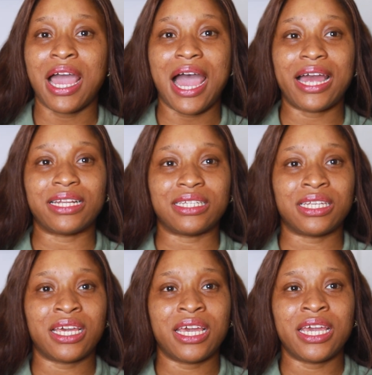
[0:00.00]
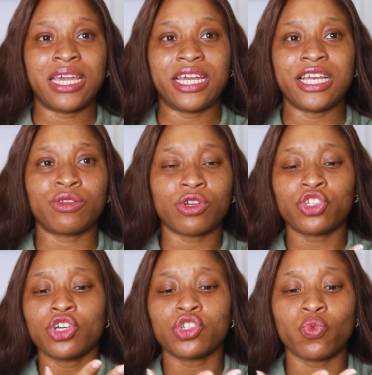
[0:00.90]
and it was
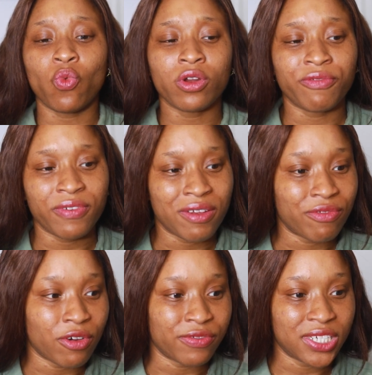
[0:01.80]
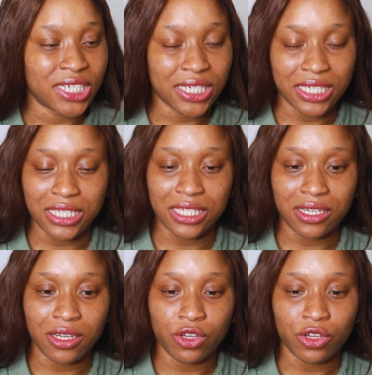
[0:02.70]
just one flavor of cheese.